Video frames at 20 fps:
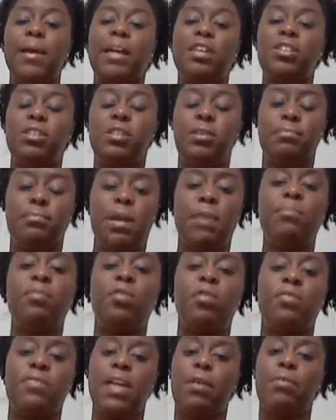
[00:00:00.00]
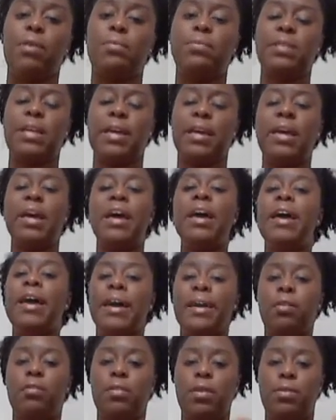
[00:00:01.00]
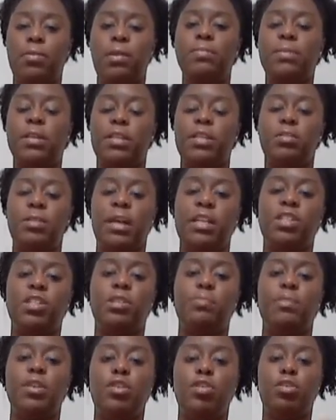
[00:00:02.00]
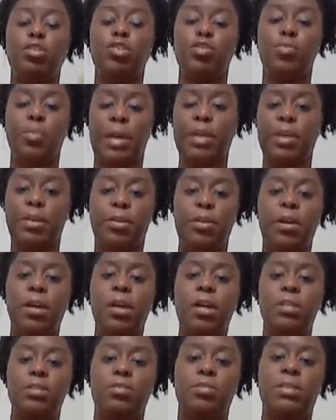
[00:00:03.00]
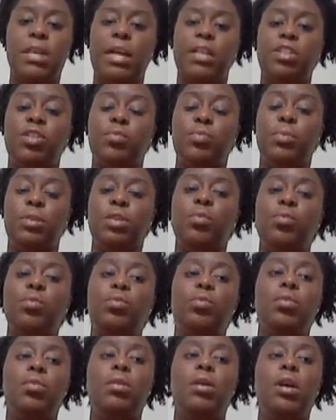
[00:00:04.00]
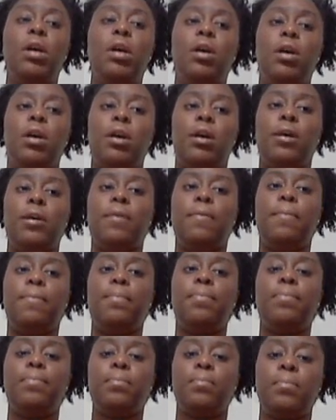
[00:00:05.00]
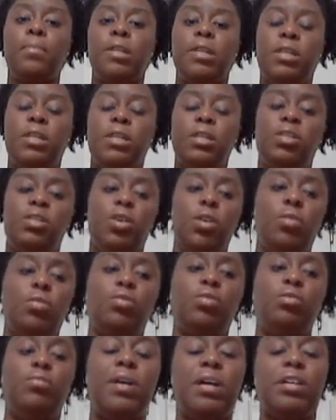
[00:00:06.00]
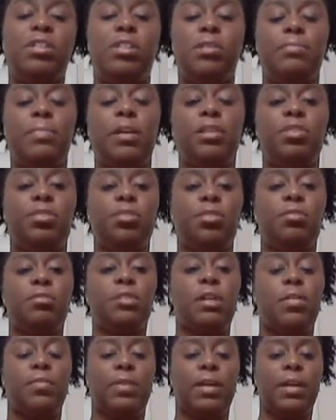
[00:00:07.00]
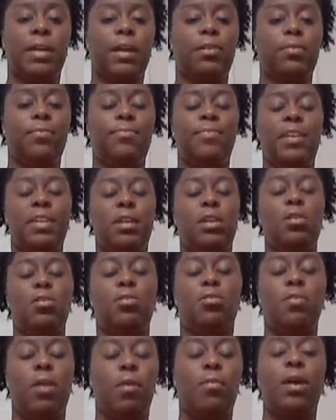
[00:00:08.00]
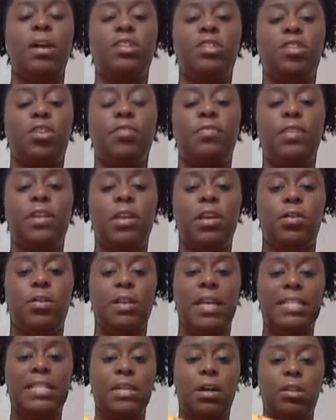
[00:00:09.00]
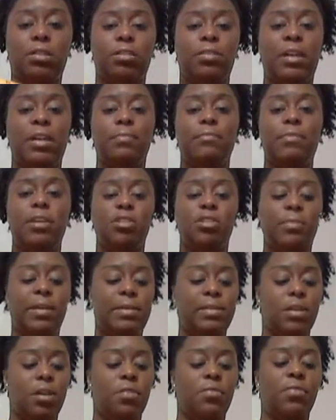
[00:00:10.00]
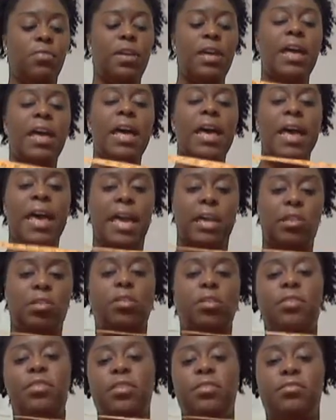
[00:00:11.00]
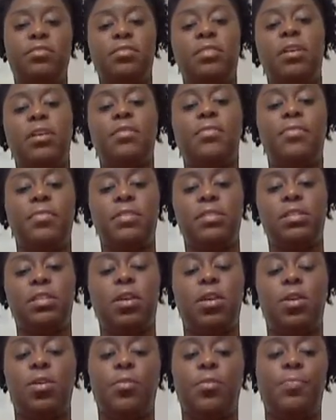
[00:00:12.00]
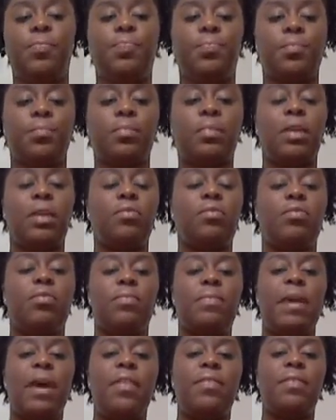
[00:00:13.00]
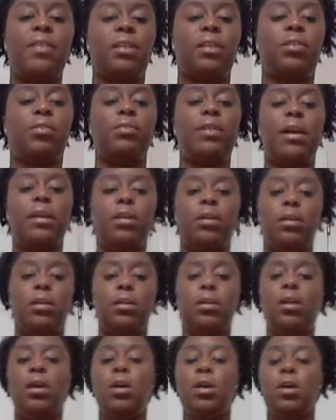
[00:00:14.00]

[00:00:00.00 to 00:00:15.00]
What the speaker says: I'm actually a member of that website, and on that website she'll actually be your trainer. So it's actually really cool. She shows you how she measures herself, and I watched her video, and that's how I learned how to measure myself and all that other stuff. So it was from that I learned how to